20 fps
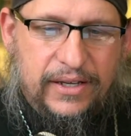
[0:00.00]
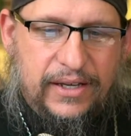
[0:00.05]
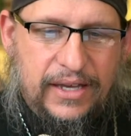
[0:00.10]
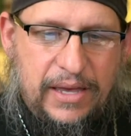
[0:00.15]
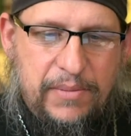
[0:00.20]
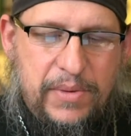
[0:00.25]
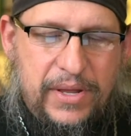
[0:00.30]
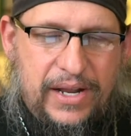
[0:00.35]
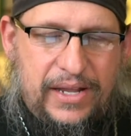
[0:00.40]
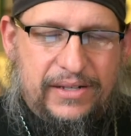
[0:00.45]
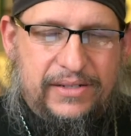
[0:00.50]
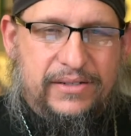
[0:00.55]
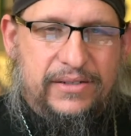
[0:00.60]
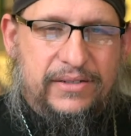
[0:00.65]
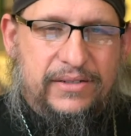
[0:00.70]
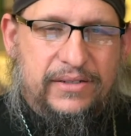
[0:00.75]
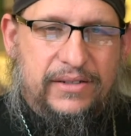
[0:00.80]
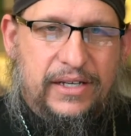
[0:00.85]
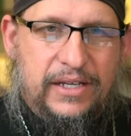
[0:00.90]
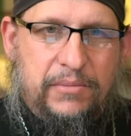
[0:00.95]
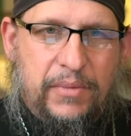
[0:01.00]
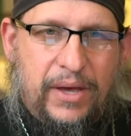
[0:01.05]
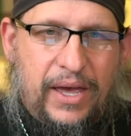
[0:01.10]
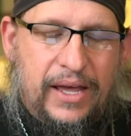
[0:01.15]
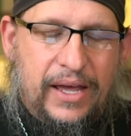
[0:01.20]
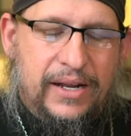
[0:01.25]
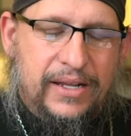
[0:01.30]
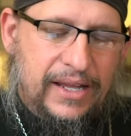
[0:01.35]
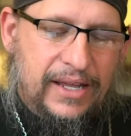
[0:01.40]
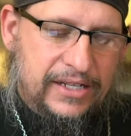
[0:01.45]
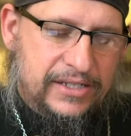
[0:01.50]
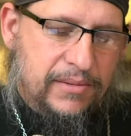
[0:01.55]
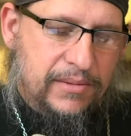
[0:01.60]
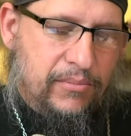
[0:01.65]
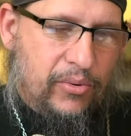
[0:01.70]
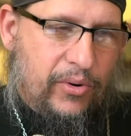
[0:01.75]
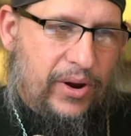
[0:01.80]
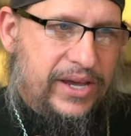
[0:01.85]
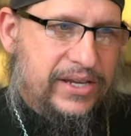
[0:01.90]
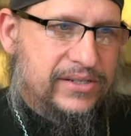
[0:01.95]
imminent in man, and that's
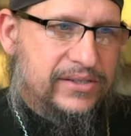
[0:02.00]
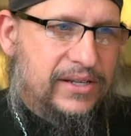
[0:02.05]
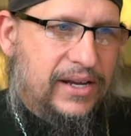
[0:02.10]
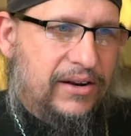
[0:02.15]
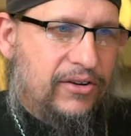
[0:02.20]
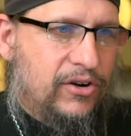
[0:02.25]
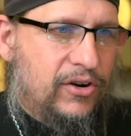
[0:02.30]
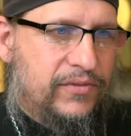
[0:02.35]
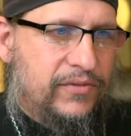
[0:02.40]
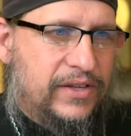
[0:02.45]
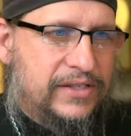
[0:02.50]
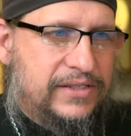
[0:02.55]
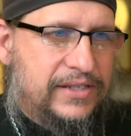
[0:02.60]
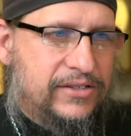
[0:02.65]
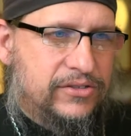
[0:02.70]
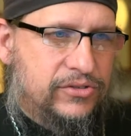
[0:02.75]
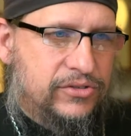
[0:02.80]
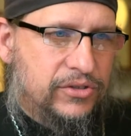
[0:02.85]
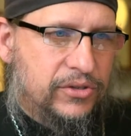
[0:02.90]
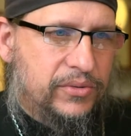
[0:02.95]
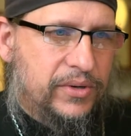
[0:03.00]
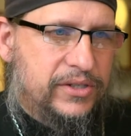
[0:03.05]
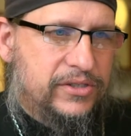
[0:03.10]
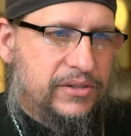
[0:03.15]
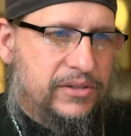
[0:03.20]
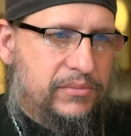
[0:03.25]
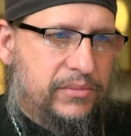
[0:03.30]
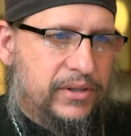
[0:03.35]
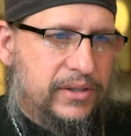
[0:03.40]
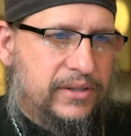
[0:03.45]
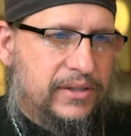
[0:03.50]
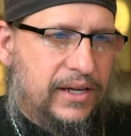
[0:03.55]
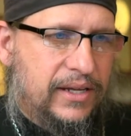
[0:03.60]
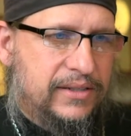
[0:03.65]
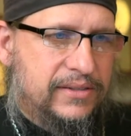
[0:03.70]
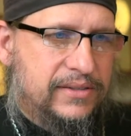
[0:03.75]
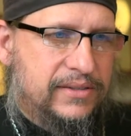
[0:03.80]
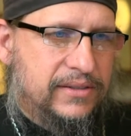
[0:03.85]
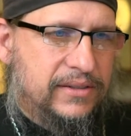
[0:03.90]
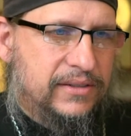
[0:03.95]
embraced. I don't know if that answers your question, but
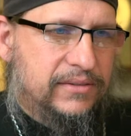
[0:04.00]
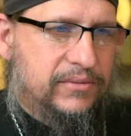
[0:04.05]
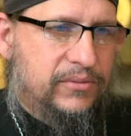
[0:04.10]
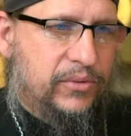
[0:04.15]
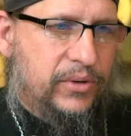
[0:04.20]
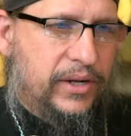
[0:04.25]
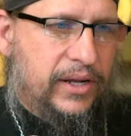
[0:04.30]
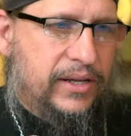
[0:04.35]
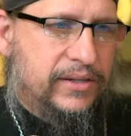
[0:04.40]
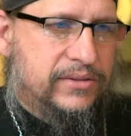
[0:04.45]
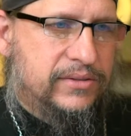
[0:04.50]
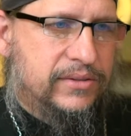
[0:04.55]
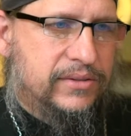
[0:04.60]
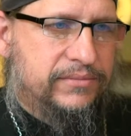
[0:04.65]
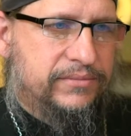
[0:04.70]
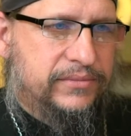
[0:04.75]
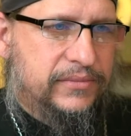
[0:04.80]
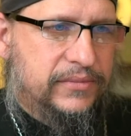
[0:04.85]
that's uh, one answer.